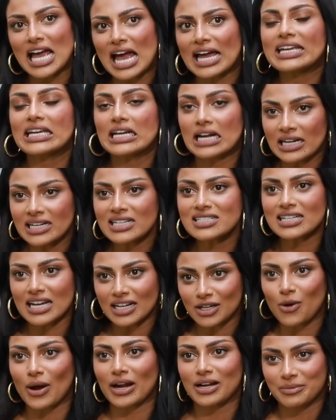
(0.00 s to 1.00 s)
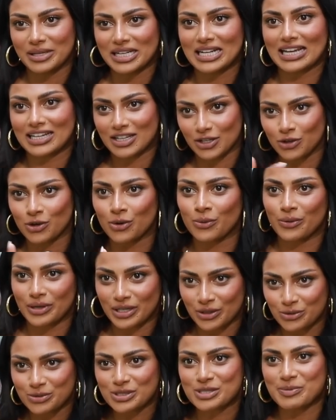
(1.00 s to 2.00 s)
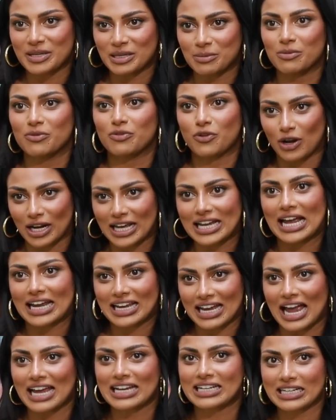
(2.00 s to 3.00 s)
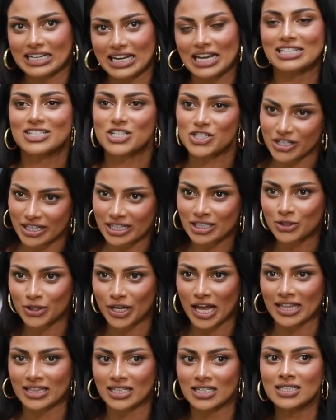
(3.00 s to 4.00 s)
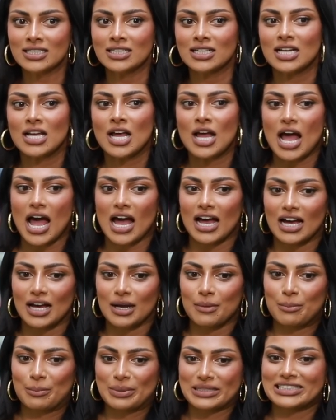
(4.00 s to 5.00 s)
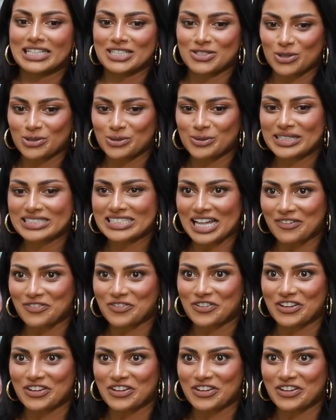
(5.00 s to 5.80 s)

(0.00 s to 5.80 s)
Yeah, I can understand quite a bit. Like, you know, when you were speaking before, like I can string together. But there's always that